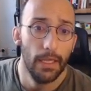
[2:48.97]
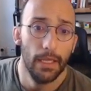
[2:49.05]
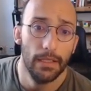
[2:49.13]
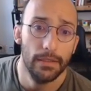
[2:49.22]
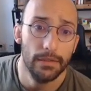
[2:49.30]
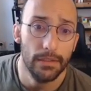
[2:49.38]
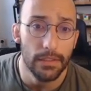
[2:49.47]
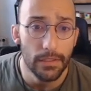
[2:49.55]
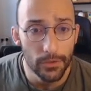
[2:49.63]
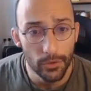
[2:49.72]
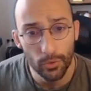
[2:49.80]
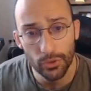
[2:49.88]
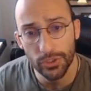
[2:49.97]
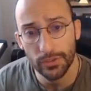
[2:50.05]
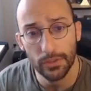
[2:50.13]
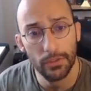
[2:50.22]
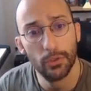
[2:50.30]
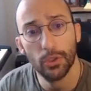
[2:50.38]
And the
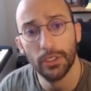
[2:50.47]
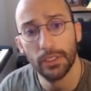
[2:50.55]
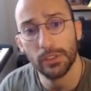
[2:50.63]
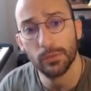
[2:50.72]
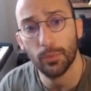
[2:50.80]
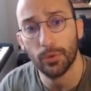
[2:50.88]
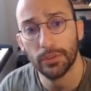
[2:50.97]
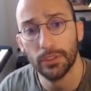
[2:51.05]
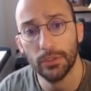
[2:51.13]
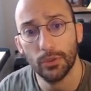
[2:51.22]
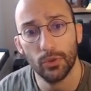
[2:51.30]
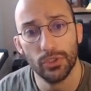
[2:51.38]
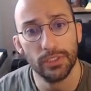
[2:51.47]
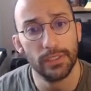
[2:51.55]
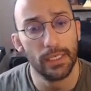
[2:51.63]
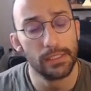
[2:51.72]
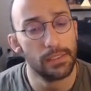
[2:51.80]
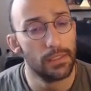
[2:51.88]
Notion, you're going to export the Notion
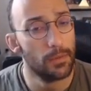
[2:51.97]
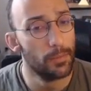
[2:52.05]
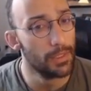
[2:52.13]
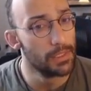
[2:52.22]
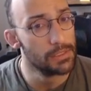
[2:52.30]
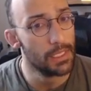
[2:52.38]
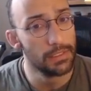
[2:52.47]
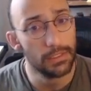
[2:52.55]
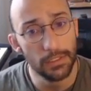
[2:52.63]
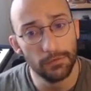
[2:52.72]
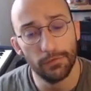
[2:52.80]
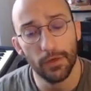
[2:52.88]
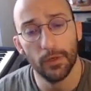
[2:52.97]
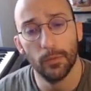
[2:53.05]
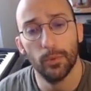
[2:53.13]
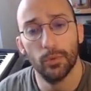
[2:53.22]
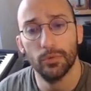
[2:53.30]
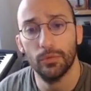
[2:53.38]
test database ID
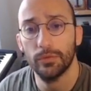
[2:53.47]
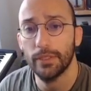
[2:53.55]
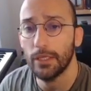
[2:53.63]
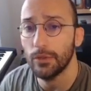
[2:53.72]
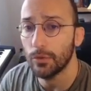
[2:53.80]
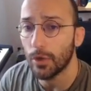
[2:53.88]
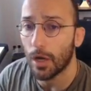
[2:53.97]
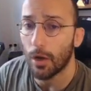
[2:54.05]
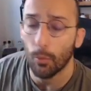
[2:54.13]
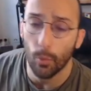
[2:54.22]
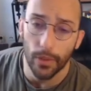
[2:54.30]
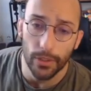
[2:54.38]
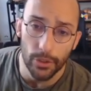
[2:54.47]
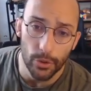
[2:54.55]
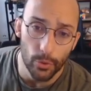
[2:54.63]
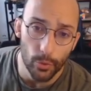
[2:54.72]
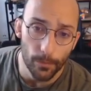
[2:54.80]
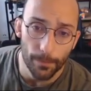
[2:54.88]
variable that you got
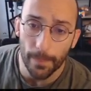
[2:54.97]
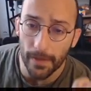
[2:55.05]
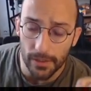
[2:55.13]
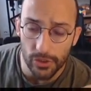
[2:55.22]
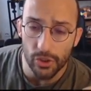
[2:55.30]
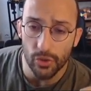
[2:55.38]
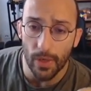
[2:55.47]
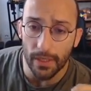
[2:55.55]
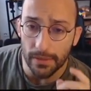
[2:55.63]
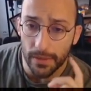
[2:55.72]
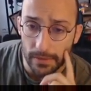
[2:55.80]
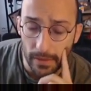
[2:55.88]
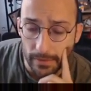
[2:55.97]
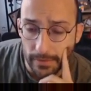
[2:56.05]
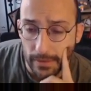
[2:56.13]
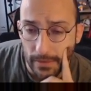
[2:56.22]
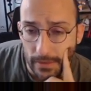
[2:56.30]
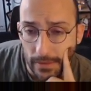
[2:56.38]
when you extracted
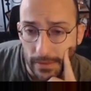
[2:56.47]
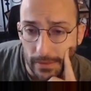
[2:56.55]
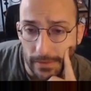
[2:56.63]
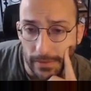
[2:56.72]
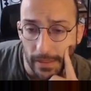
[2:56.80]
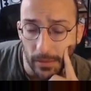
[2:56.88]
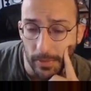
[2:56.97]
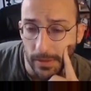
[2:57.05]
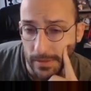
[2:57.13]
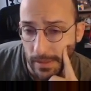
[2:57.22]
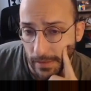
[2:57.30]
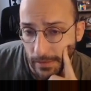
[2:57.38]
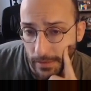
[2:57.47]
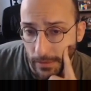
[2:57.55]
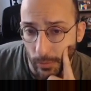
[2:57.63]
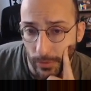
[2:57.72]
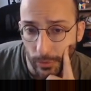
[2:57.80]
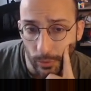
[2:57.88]
the database
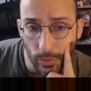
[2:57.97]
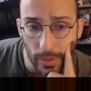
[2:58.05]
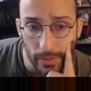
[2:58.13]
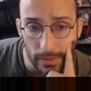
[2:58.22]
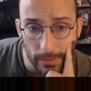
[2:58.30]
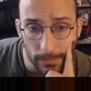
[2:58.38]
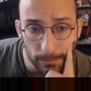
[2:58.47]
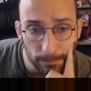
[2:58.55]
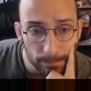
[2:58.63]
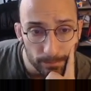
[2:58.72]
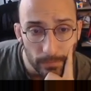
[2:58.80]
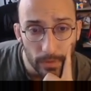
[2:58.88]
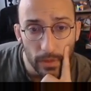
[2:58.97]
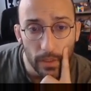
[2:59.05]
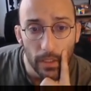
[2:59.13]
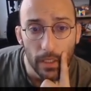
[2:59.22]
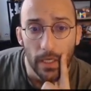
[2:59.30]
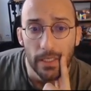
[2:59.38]
ID when you created.
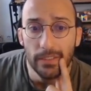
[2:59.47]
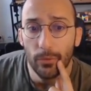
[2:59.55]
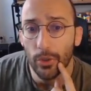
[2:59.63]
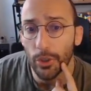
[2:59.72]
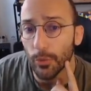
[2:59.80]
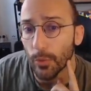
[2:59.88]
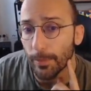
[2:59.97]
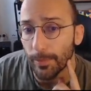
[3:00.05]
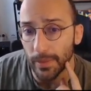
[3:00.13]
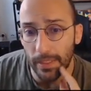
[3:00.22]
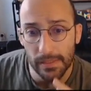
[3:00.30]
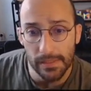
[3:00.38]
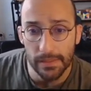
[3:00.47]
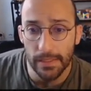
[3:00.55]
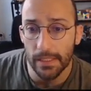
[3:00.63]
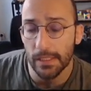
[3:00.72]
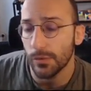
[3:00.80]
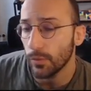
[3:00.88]
And then we're going to replace
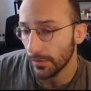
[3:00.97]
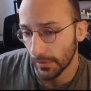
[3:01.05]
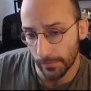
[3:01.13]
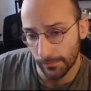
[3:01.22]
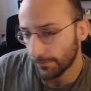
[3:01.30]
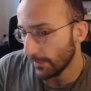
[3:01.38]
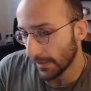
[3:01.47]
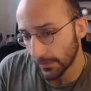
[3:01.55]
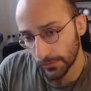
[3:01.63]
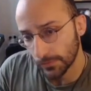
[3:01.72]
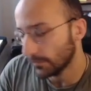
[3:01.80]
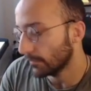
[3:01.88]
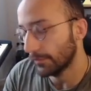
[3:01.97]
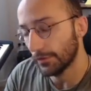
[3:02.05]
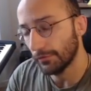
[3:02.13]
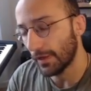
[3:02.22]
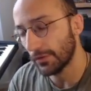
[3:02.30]
these with the value, the